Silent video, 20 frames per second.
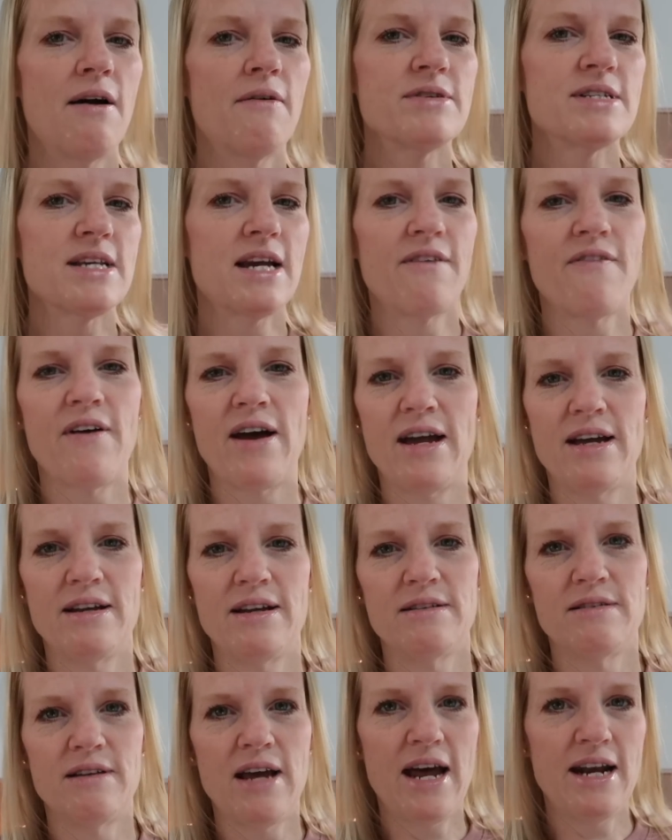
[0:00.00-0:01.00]
I was like, if
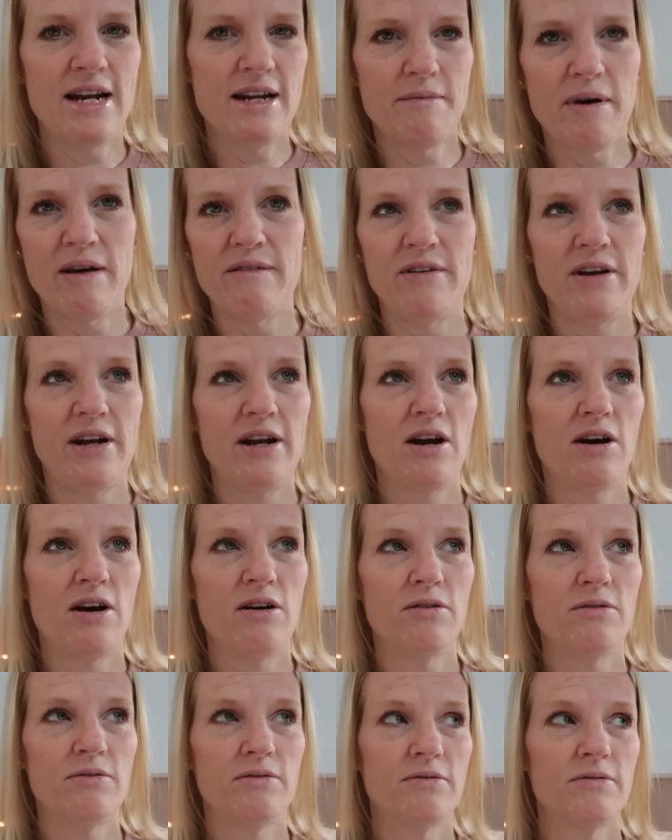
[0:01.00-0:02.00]
I edit my
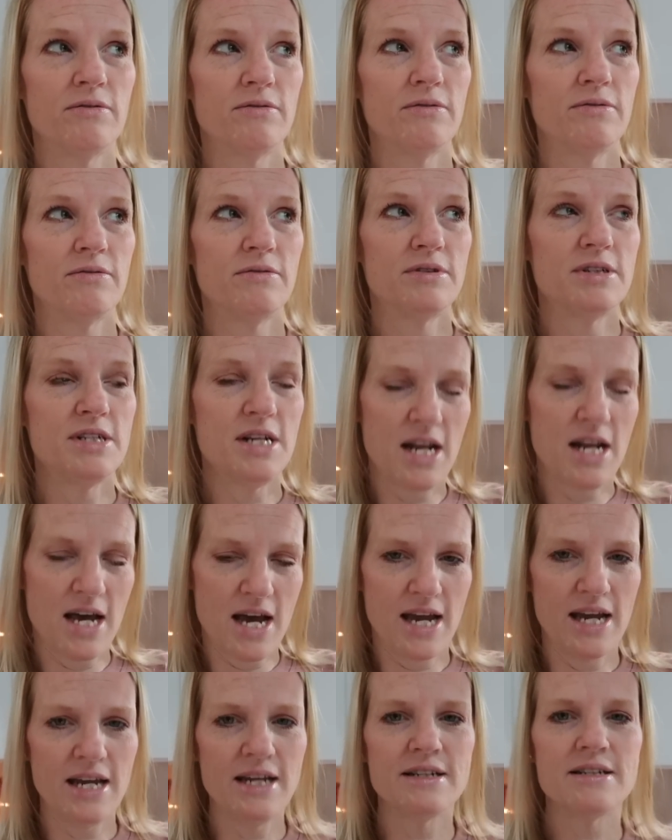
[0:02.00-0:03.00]
video
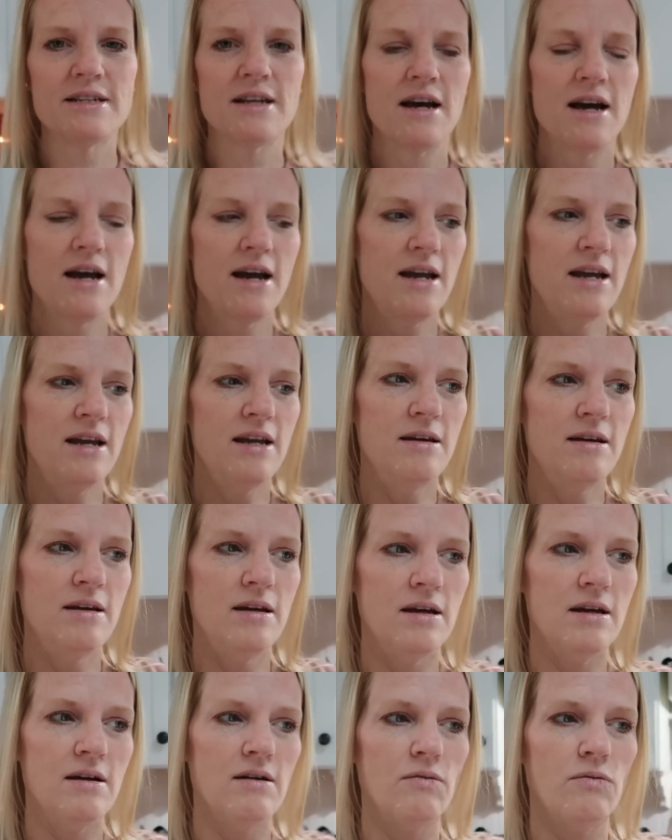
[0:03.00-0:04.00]
tonight,
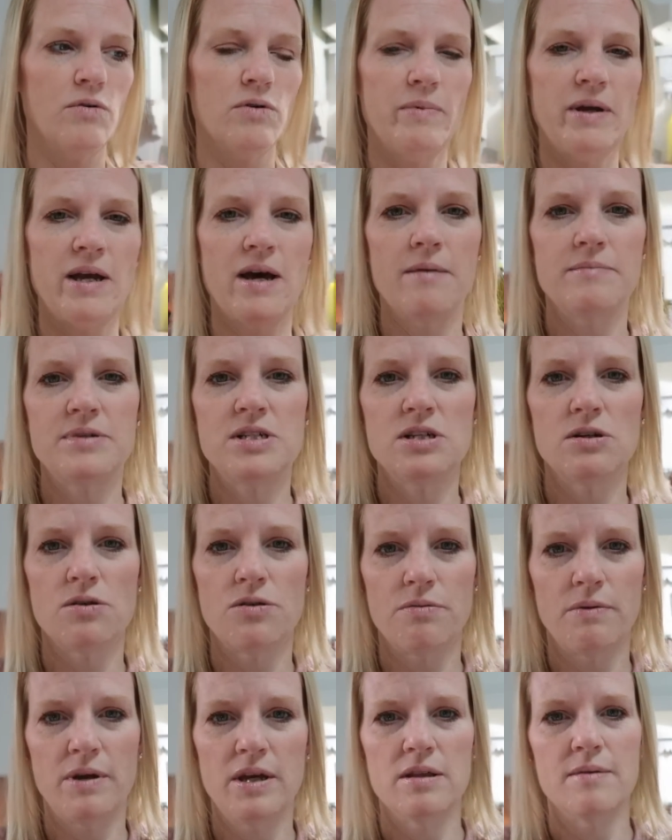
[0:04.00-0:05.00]
I will be up till
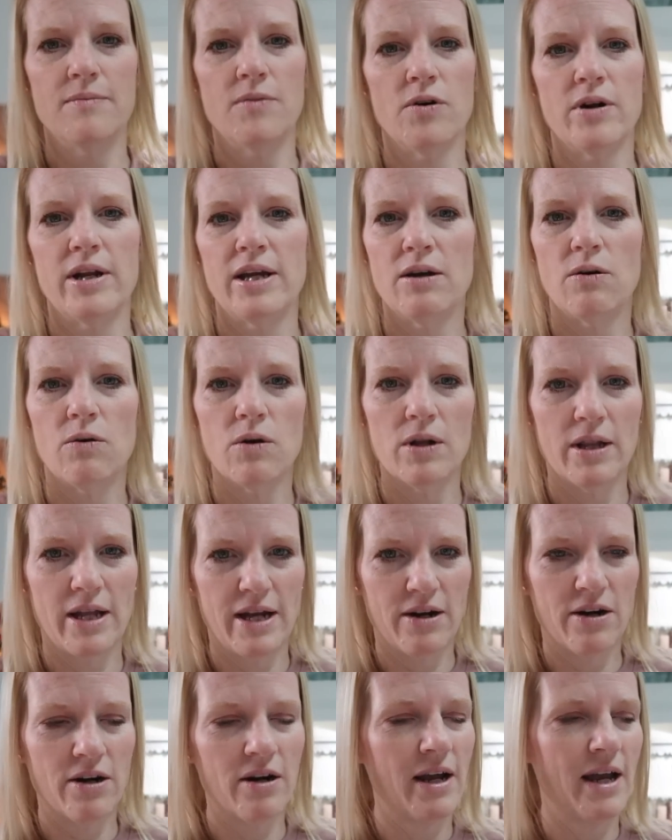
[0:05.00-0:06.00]
3 in the morning or later.